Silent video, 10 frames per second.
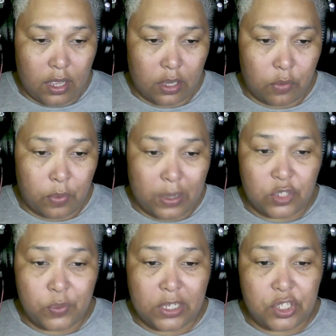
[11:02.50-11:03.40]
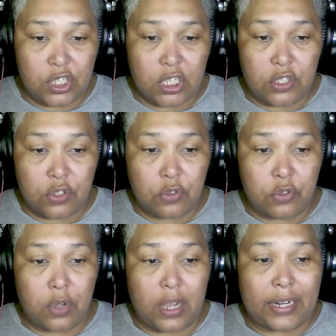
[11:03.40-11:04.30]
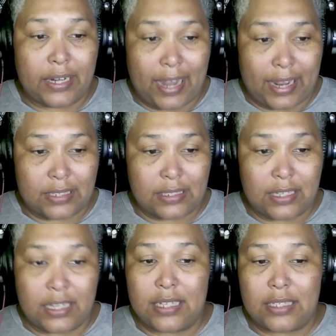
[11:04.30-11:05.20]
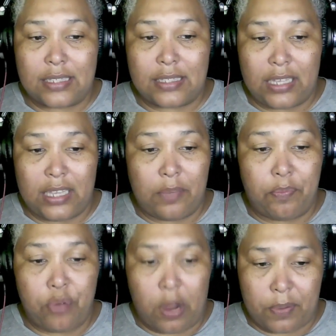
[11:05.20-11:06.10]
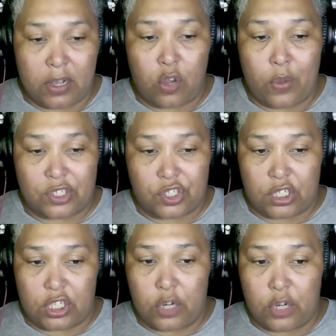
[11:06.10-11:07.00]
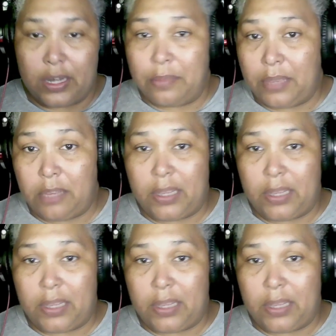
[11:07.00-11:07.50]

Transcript: What will she do next is the proper question. You know what I mean?